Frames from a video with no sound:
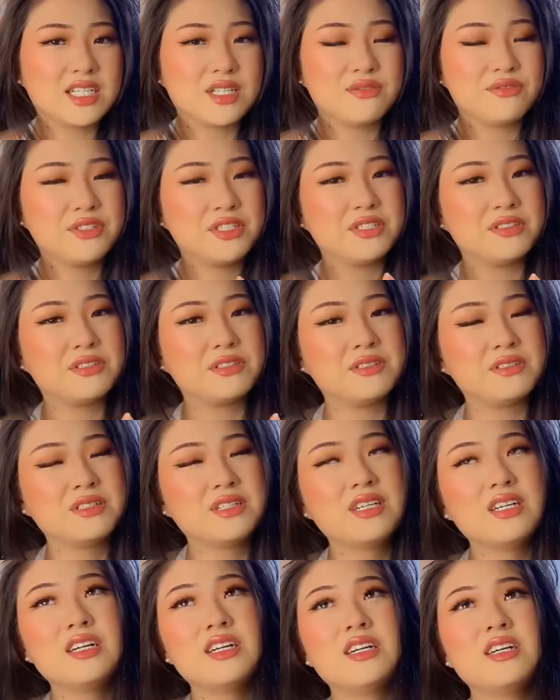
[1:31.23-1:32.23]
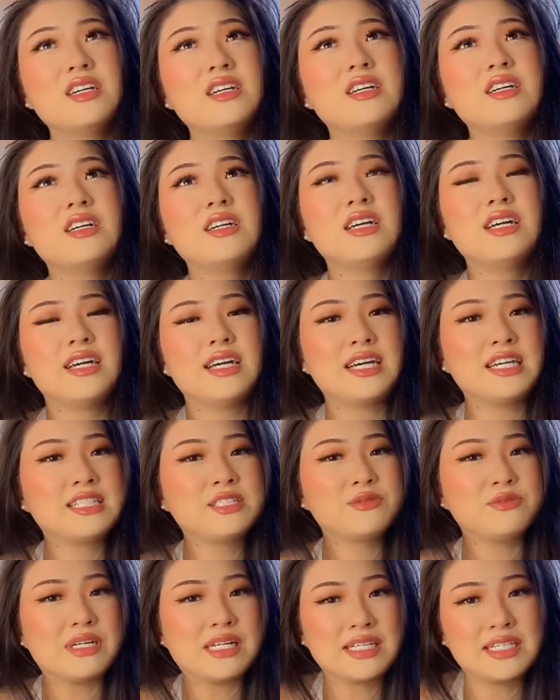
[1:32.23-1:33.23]

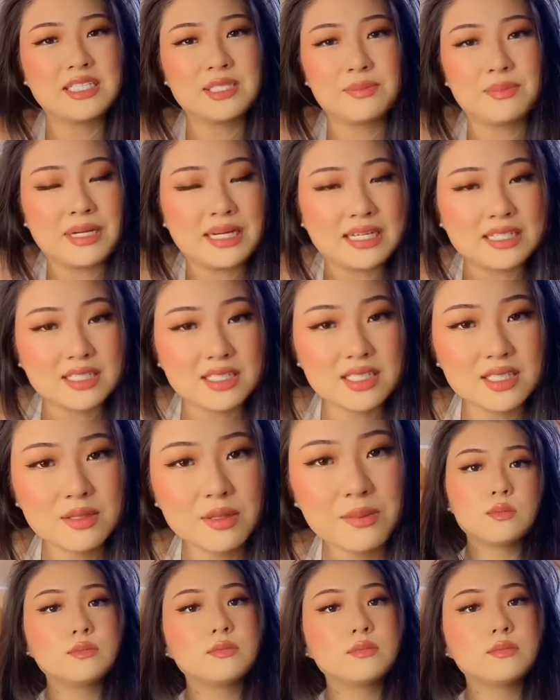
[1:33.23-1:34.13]
it really depends.